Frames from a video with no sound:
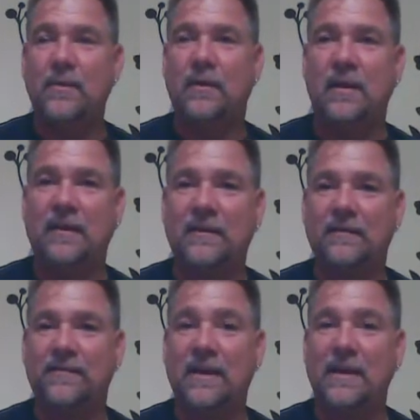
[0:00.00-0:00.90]
connecting
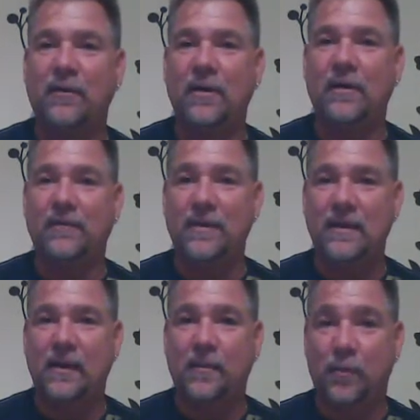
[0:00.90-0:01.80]
flight area of
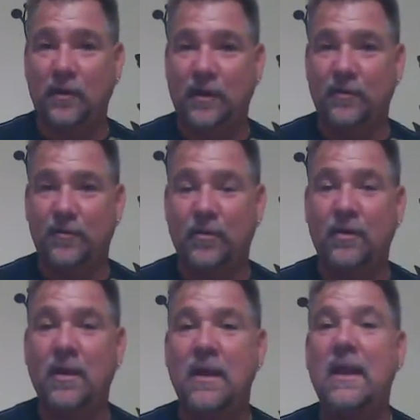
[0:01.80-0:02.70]
the airport in
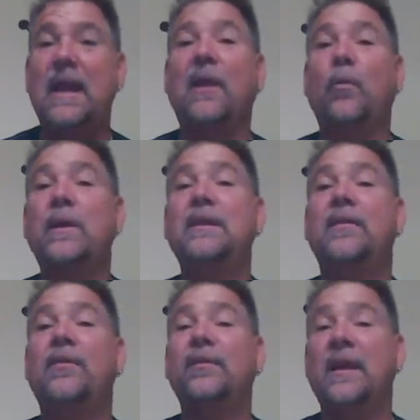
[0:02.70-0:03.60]
Arizona, and we
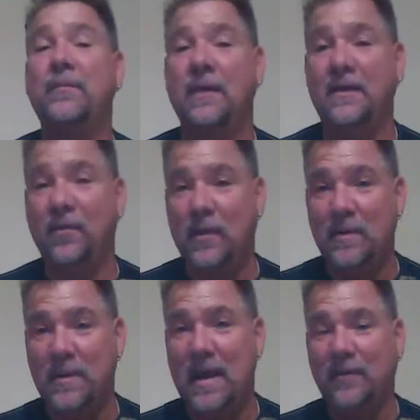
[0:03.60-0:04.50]
did the same thing on the way
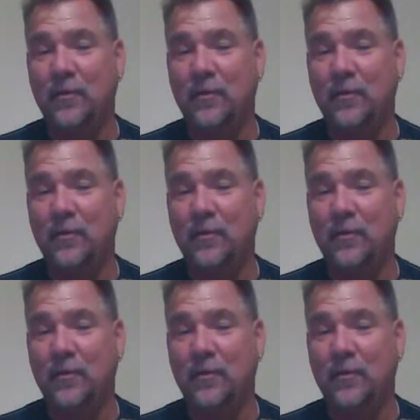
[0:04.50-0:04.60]
back.